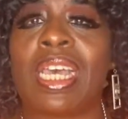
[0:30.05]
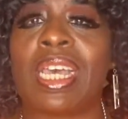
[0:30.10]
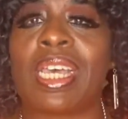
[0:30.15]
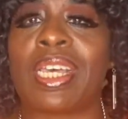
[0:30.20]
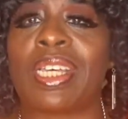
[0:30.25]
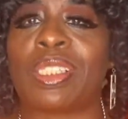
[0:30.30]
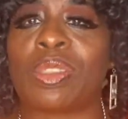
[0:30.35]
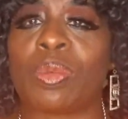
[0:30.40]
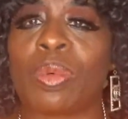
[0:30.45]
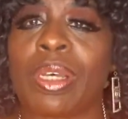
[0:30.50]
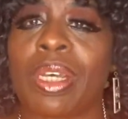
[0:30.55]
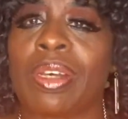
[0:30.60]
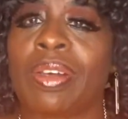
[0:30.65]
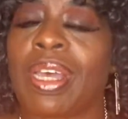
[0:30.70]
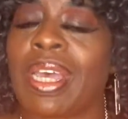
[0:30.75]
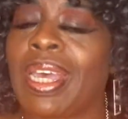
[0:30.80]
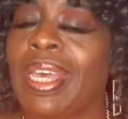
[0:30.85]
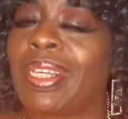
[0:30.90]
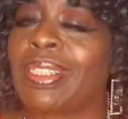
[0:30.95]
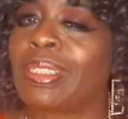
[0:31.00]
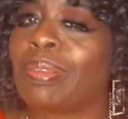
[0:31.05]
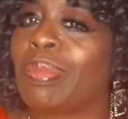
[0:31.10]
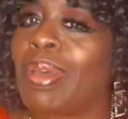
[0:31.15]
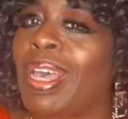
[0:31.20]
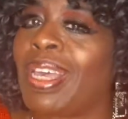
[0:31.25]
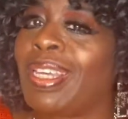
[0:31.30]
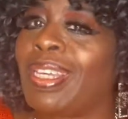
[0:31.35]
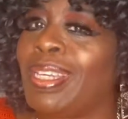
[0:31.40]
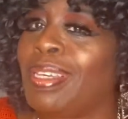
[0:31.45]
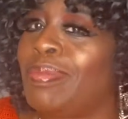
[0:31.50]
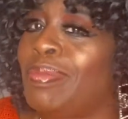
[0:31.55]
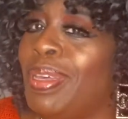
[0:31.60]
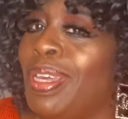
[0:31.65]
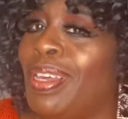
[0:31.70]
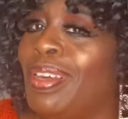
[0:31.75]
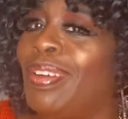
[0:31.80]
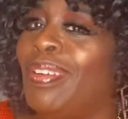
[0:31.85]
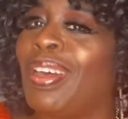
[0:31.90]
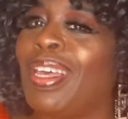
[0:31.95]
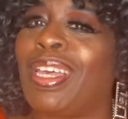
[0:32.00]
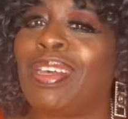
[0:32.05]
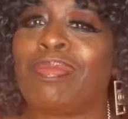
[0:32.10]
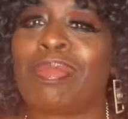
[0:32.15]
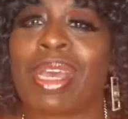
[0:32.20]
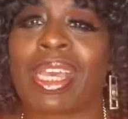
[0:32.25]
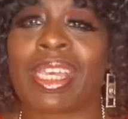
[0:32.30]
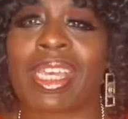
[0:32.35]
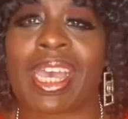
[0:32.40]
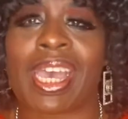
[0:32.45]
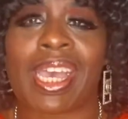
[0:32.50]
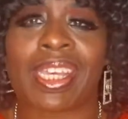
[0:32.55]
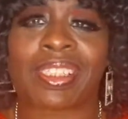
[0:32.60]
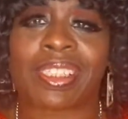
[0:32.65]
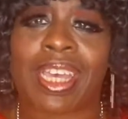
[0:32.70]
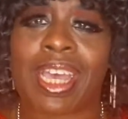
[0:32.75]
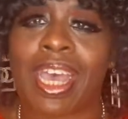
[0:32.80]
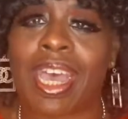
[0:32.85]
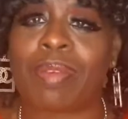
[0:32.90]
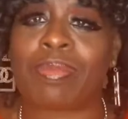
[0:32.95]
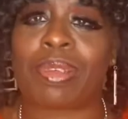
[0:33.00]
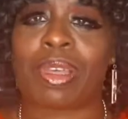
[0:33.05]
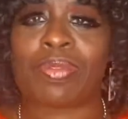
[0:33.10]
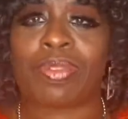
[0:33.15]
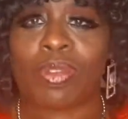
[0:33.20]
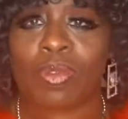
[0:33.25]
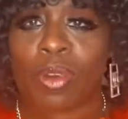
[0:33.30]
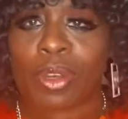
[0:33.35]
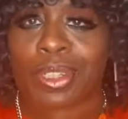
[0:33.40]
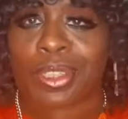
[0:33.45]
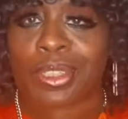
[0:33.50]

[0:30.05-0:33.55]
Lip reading: as well as my email and my Cash App if you want to